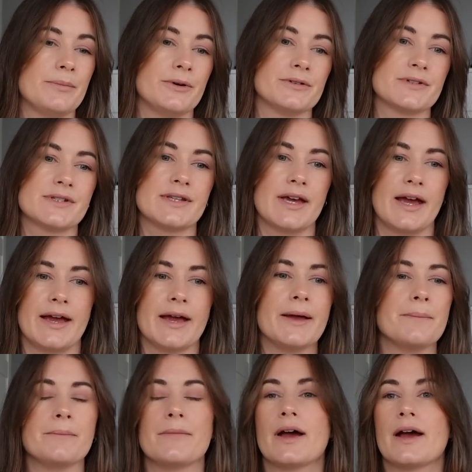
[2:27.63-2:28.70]
but
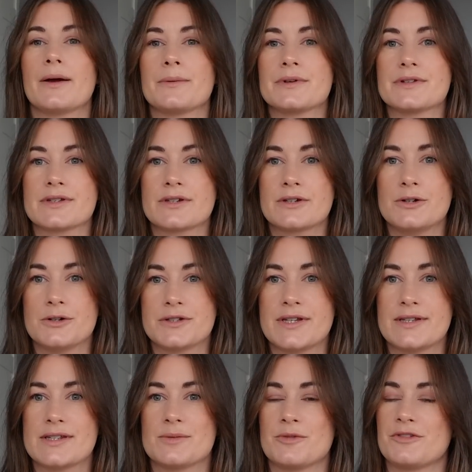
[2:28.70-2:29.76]
I was
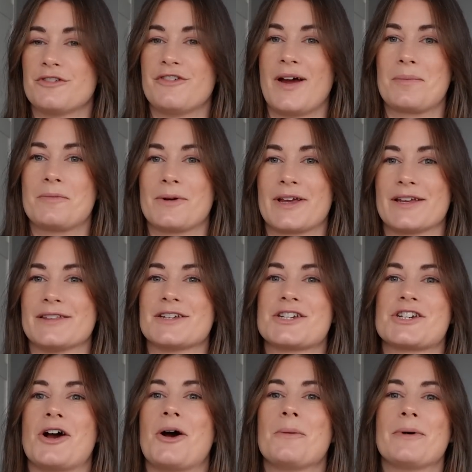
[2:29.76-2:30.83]
cutting some of the fabric in the
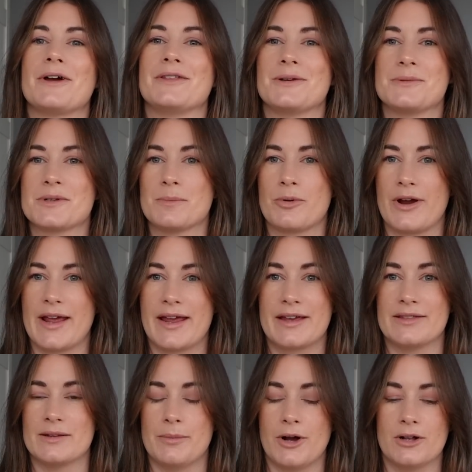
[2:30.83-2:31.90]
shop and there was a break
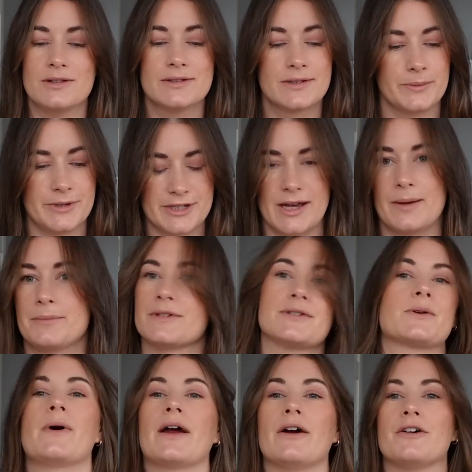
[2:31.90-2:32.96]
in the bolt, which happens
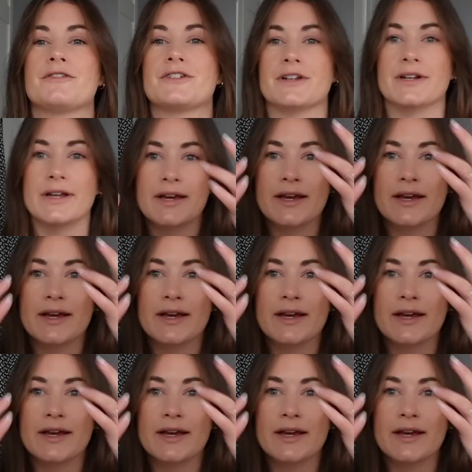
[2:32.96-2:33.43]
quite often,